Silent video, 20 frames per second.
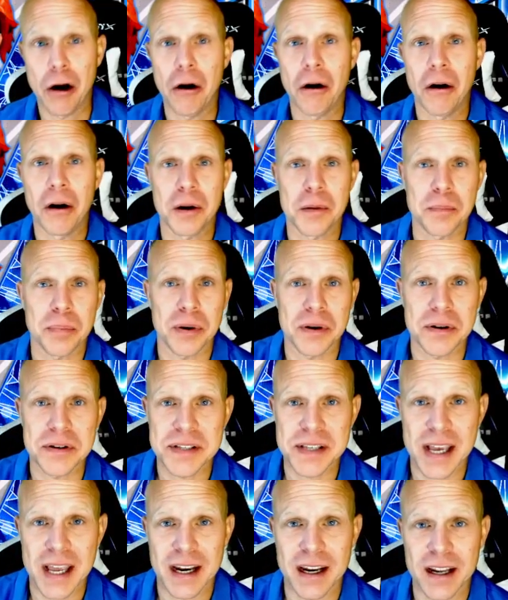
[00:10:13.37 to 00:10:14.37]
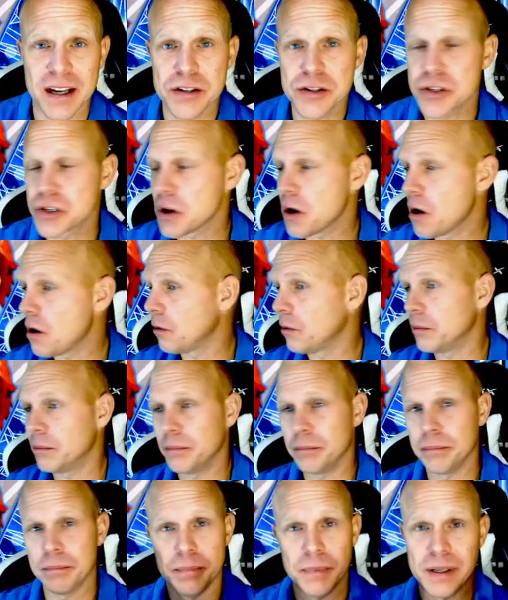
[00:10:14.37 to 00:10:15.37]
on percentage. So
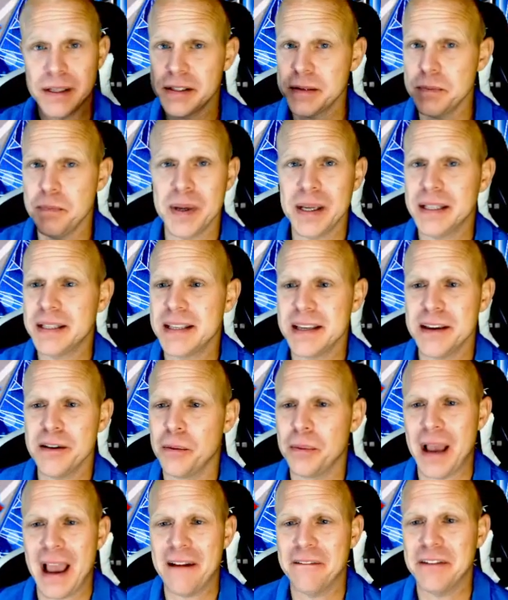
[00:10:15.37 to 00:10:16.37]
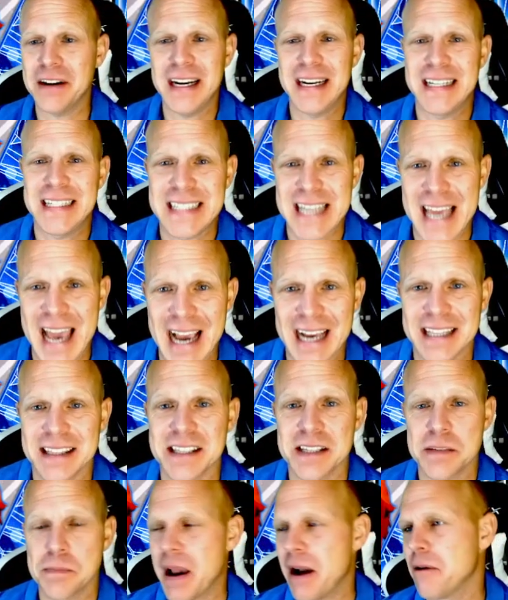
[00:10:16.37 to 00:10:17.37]
it's a big deal having an attack that's
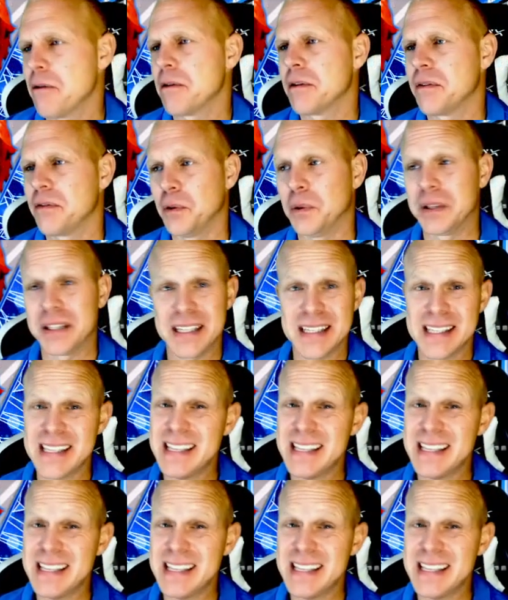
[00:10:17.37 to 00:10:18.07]
powerful. And this